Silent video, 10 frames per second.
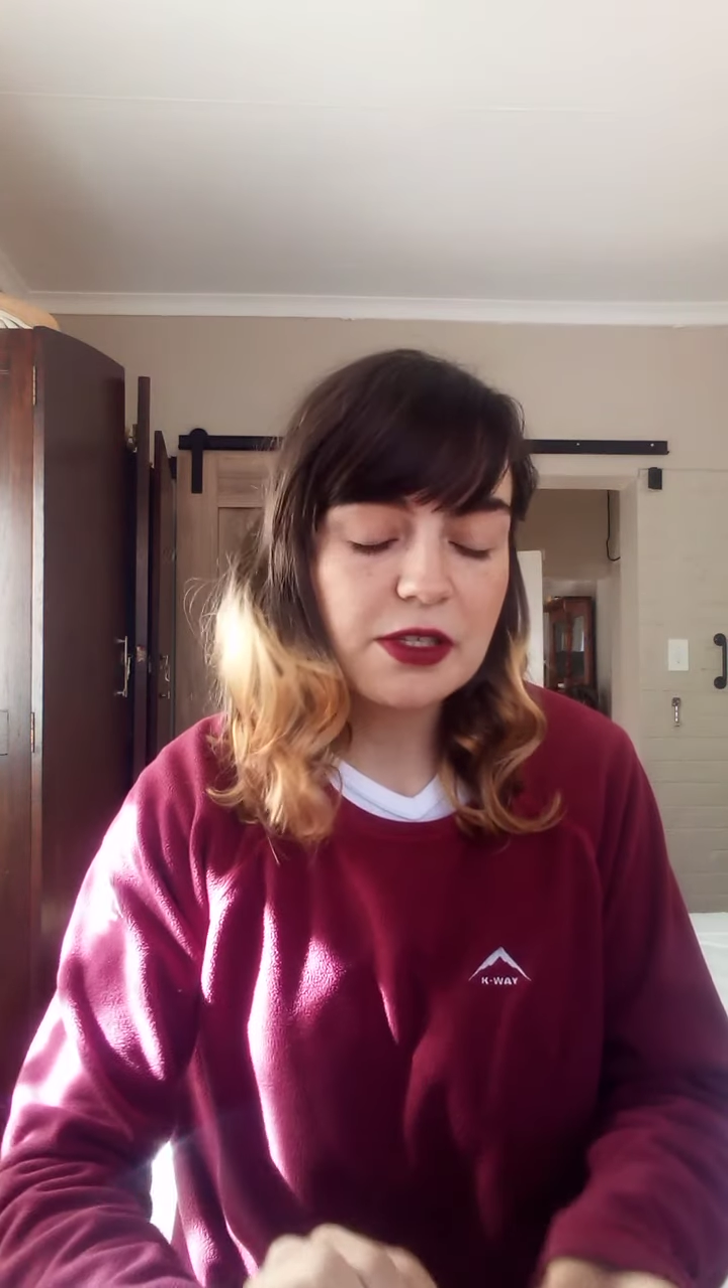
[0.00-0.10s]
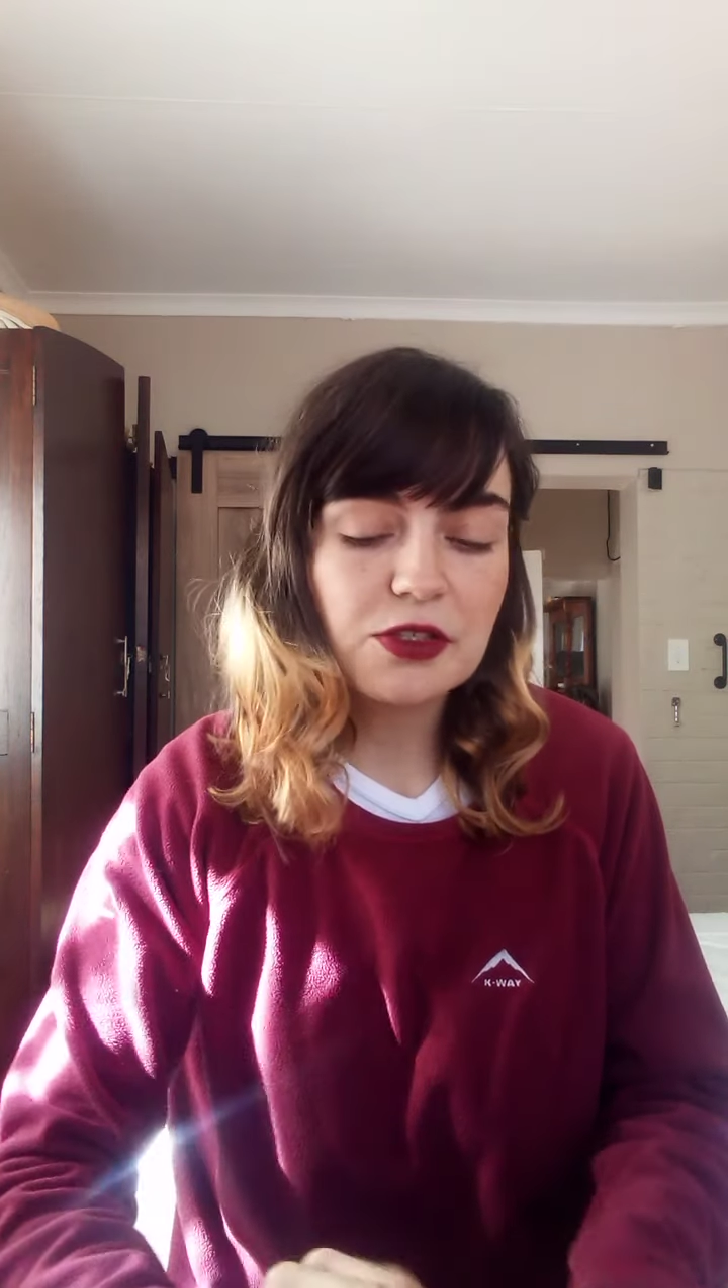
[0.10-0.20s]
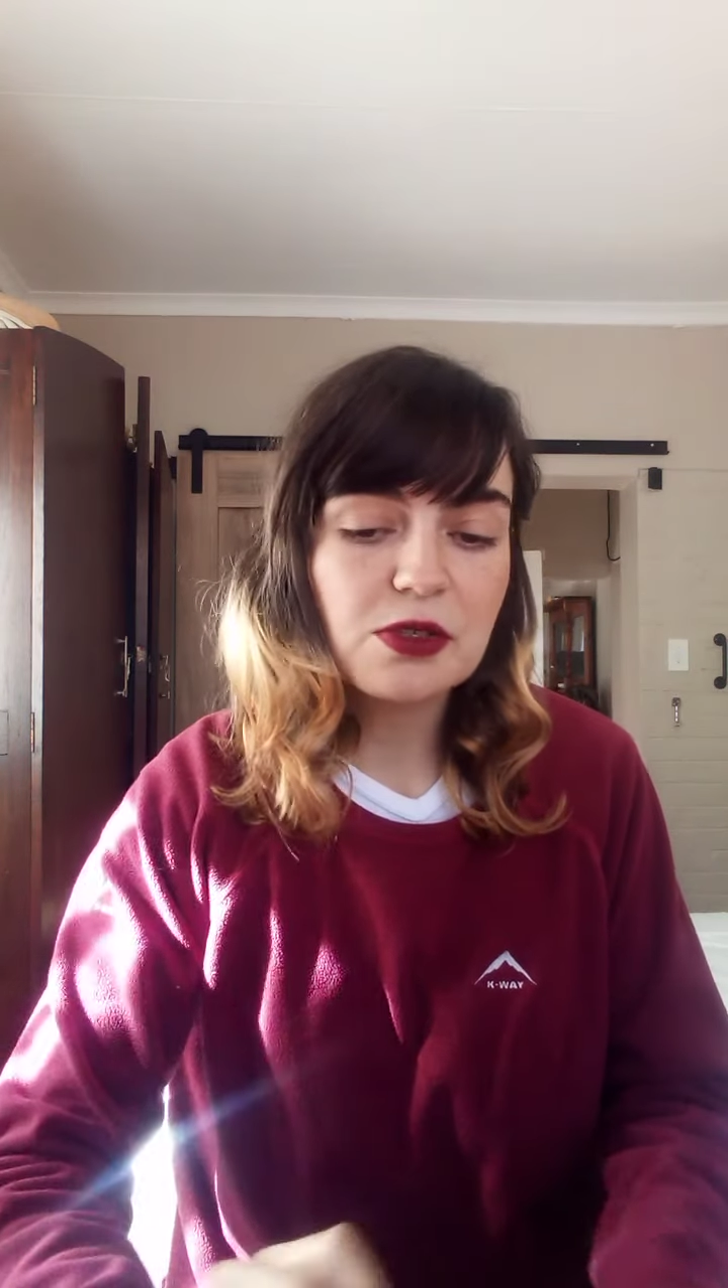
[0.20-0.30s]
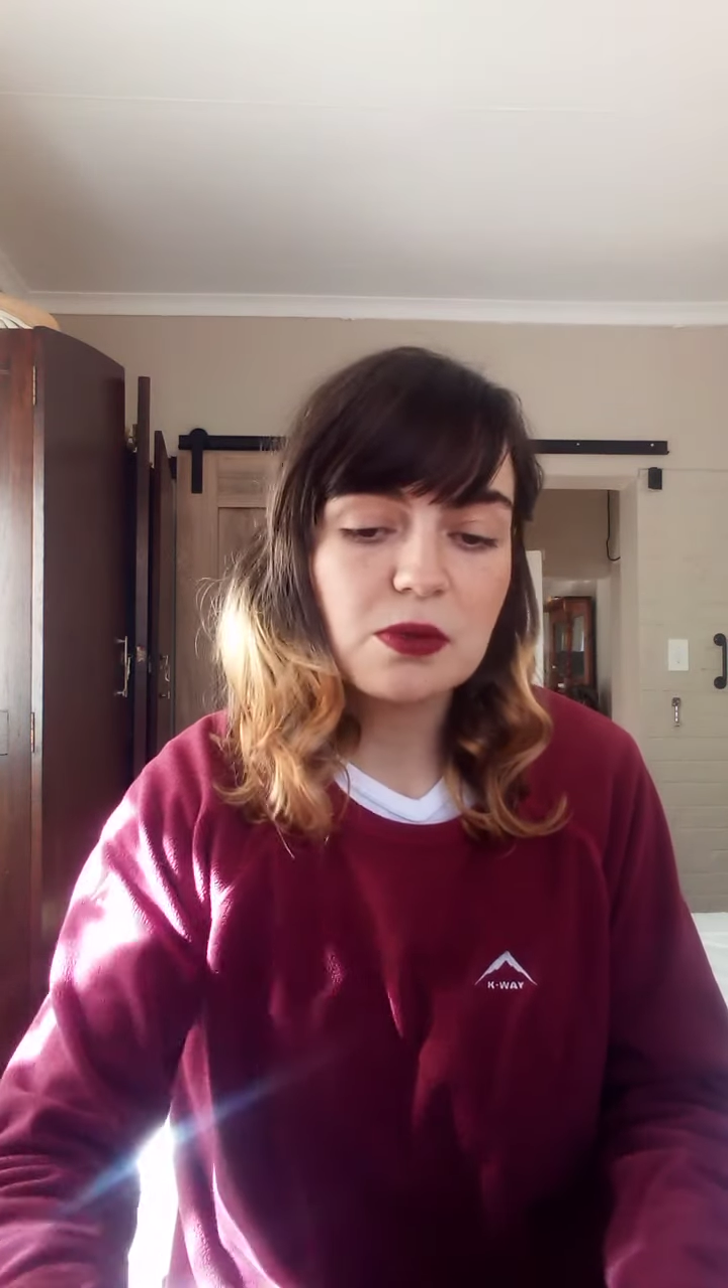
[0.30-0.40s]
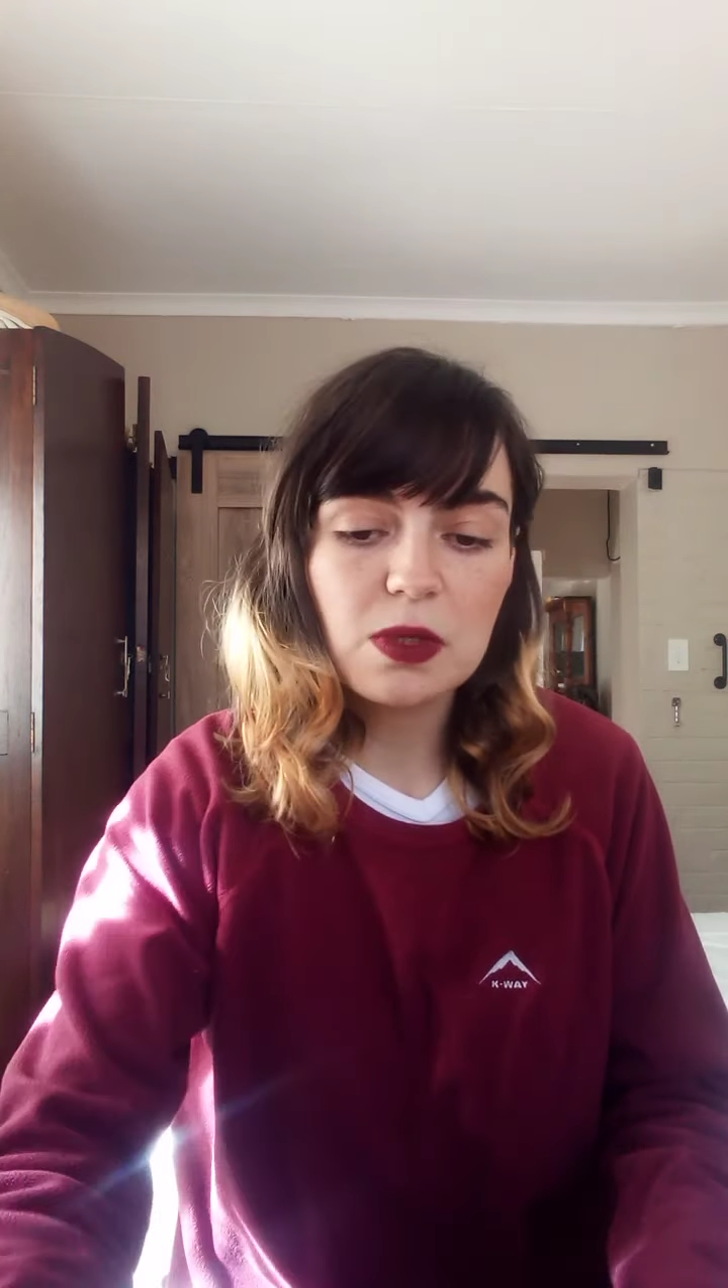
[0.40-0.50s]

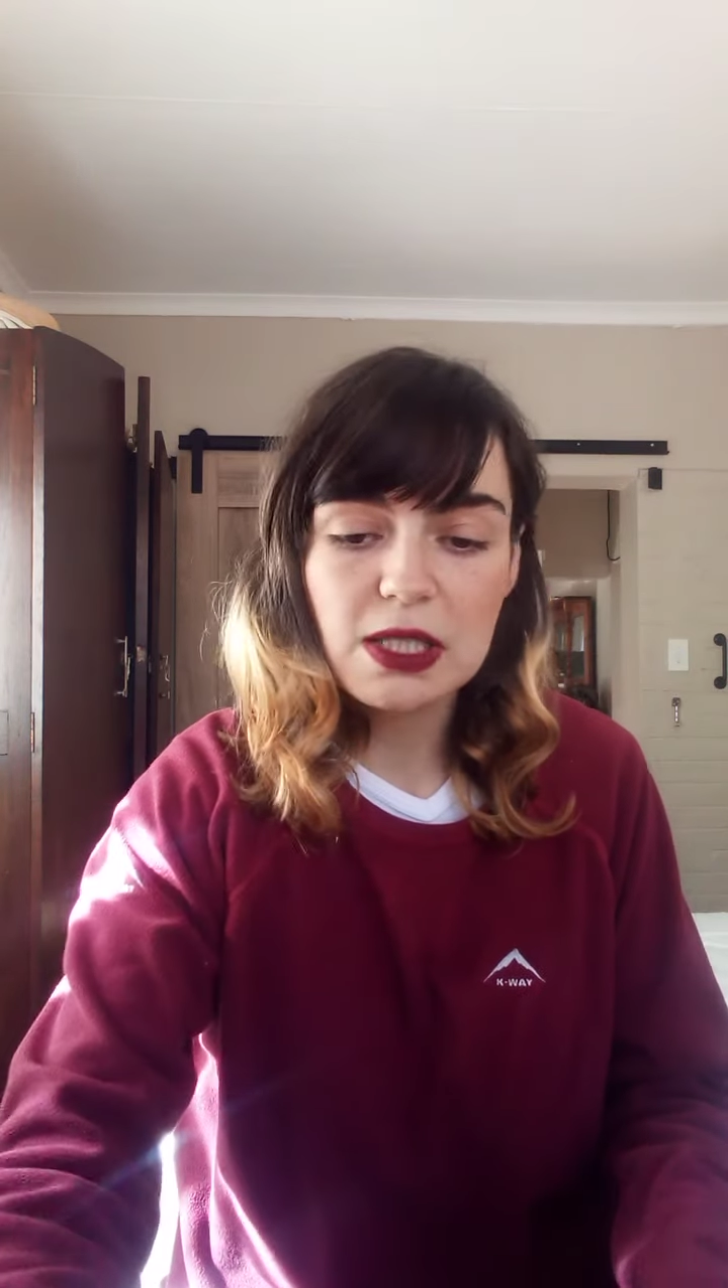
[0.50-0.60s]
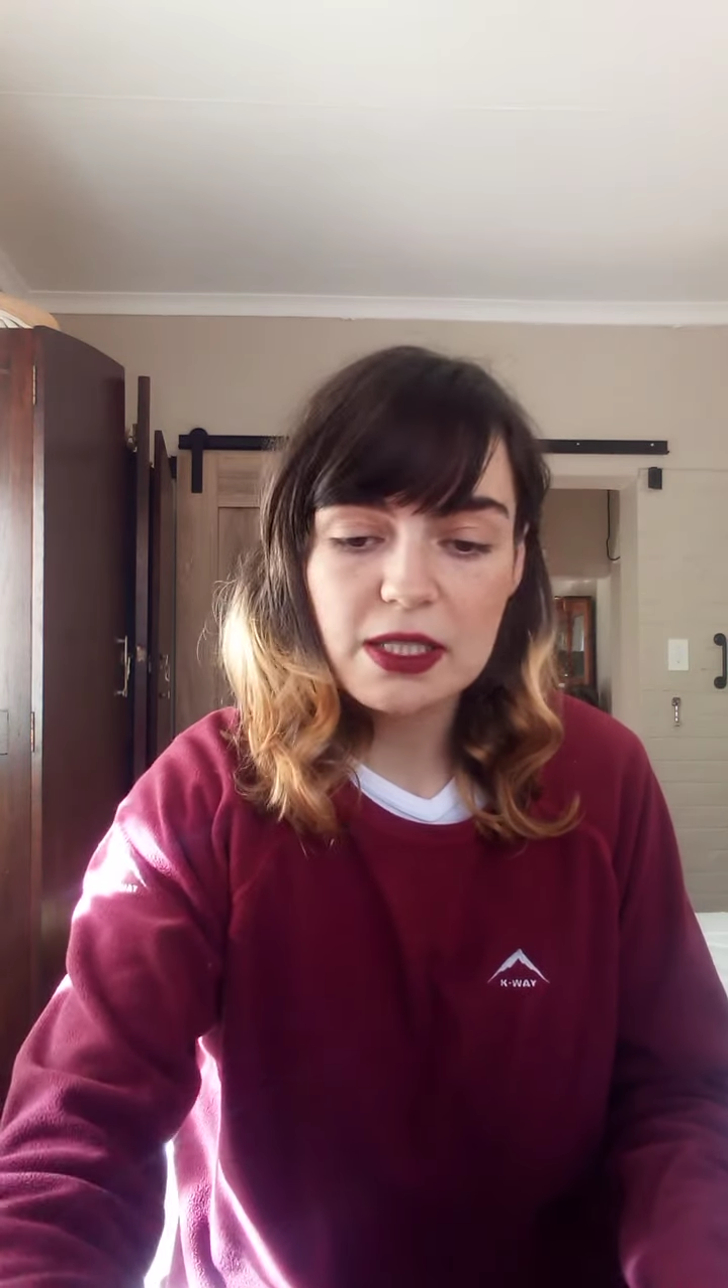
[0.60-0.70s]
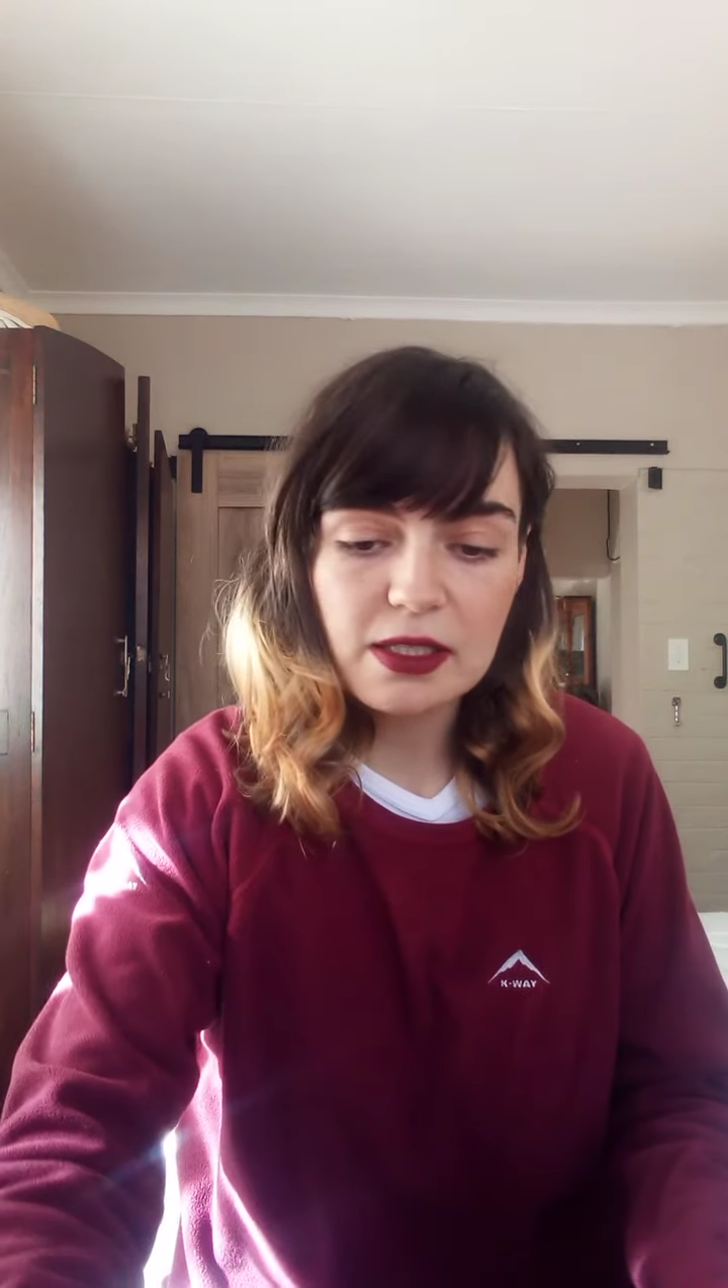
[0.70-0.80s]
to a will,